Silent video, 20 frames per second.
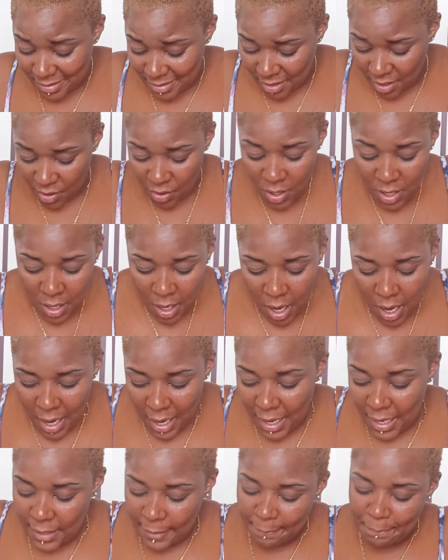So
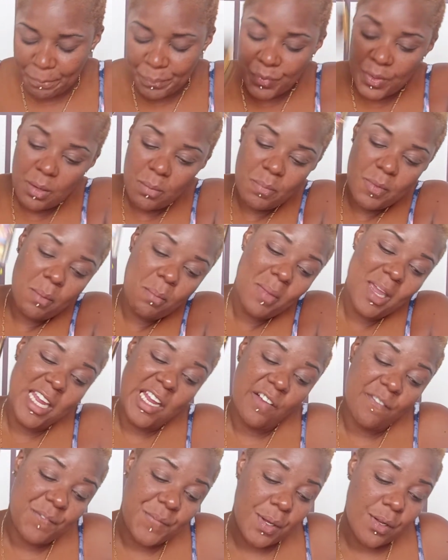and the the
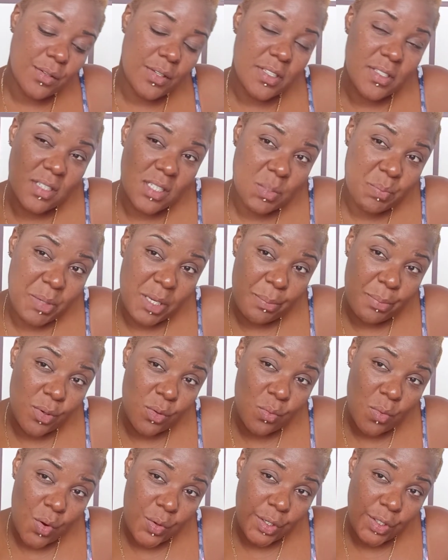main focus is
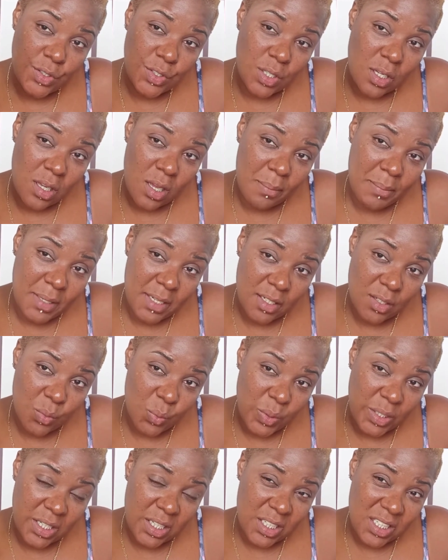people wanting to come in and
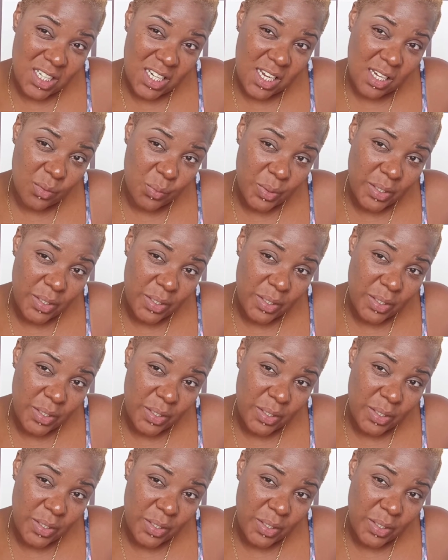reconnect,